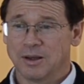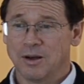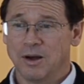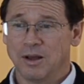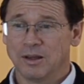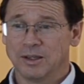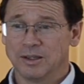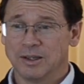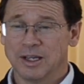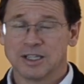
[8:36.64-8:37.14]

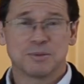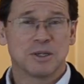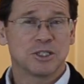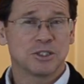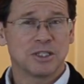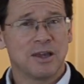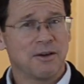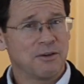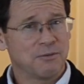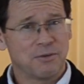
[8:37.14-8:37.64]
call it,
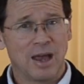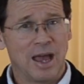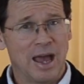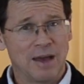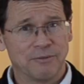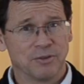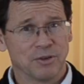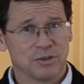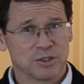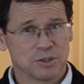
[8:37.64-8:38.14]
especially if you
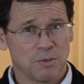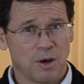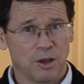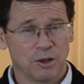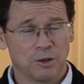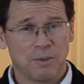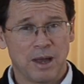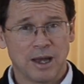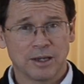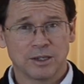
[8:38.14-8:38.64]
have a
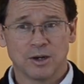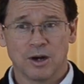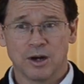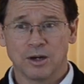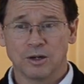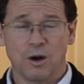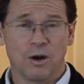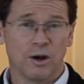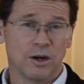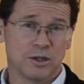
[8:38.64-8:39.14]
smaller
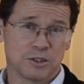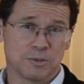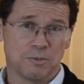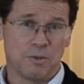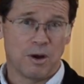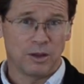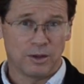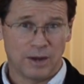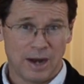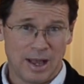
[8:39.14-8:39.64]
backyard or a
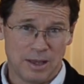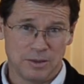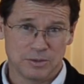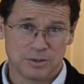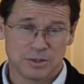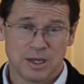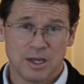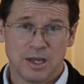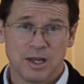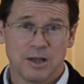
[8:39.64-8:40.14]
smaller
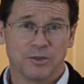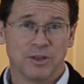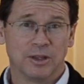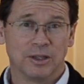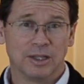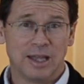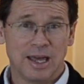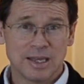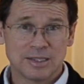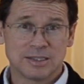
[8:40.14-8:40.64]
house.
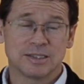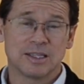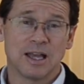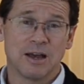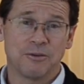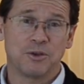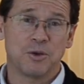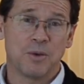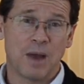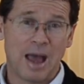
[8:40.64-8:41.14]
The less
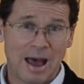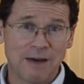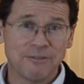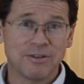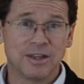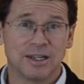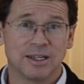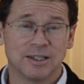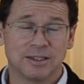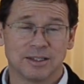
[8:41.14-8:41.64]
stuff you
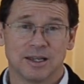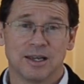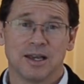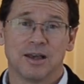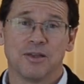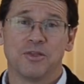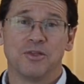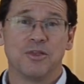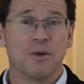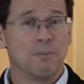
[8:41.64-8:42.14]
have in it,
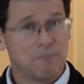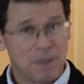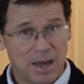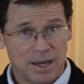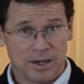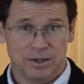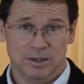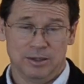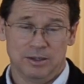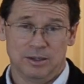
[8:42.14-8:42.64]
the
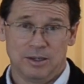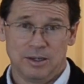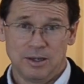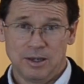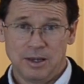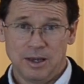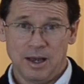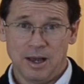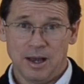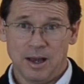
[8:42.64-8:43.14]
better.
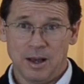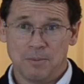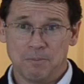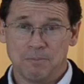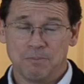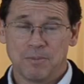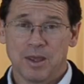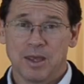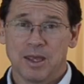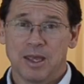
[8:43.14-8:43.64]

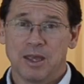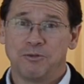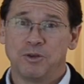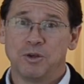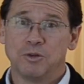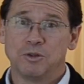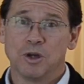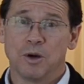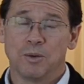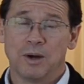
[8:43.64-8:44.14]

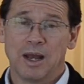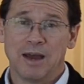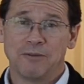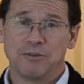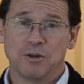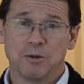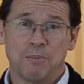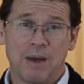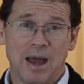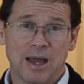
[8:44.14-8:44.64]
If you don't
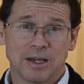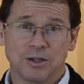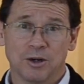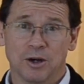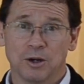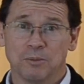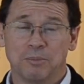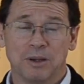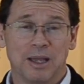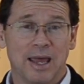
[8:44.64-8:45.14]
have your
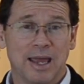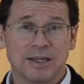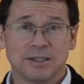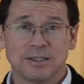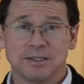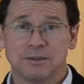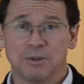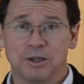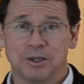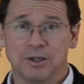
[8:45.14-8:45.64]
backyard
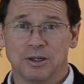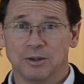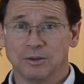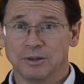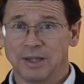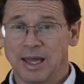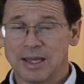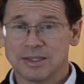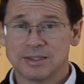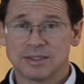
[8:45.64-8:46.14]

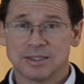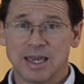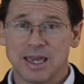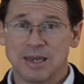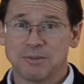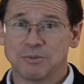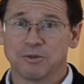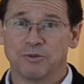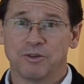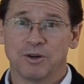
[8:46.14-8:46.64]

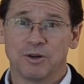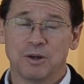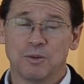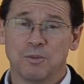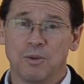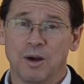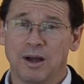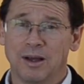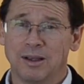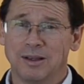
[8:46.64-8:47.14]
landscaped
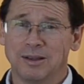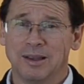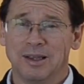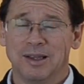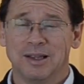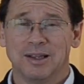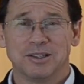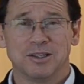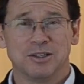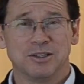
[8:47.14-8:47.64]
very
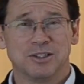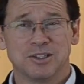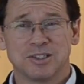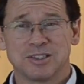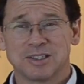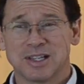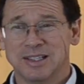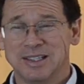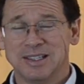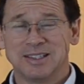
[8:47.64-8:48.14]
well, you
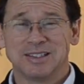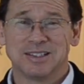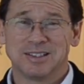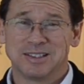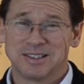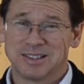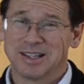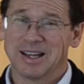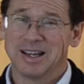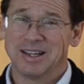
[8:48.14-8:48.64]
just need to
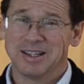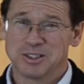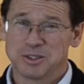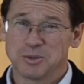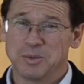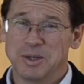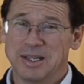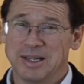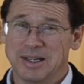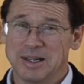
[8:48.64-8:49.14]
kind of
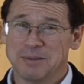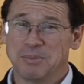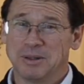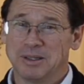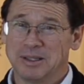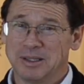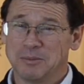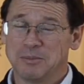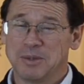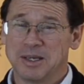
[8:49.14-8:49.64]
tweak it
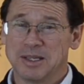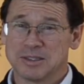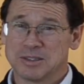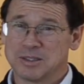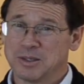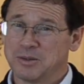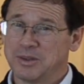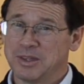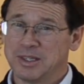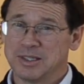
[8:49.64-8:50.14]
up a little
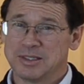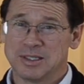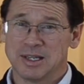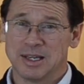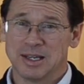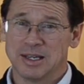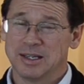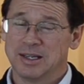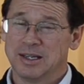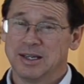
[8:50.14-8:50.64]
bit so
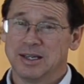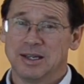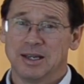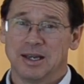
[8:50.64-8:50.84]
that